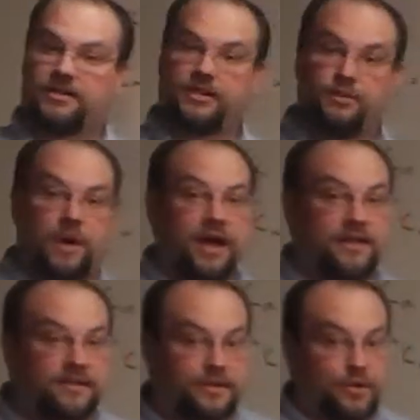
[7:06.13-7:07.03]
going to tell you why,
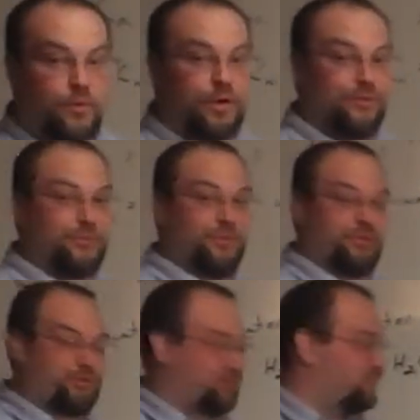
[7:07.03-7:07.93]
because I don't want to ruin
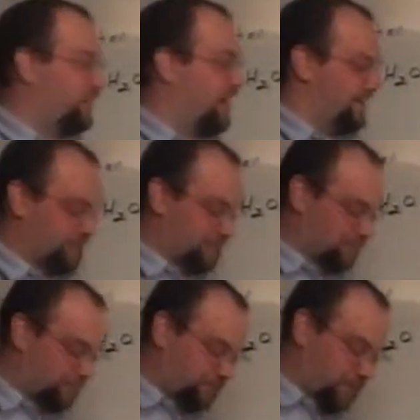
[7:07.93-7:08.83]
the surprise.
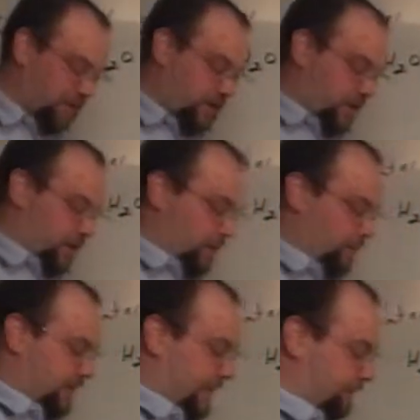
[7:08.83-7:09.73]

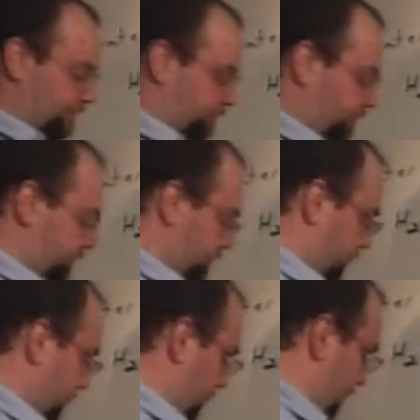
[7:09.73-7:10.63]
Okay,
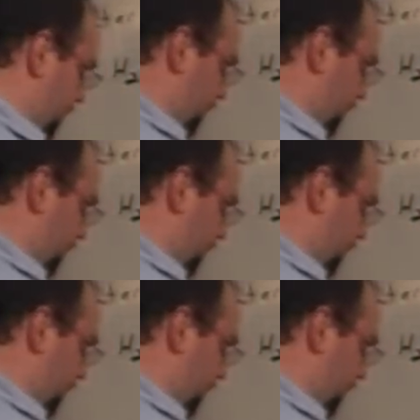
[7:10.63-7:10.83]
it